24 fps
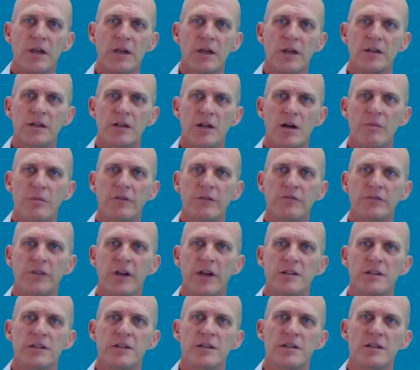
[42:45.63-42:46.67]
And above
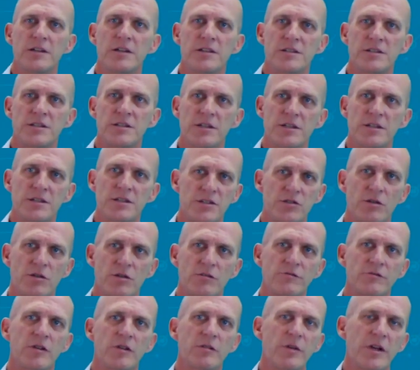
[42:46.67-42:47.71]
that is
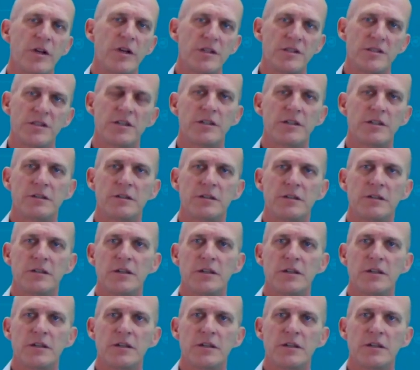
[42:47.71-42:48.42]
software, basically.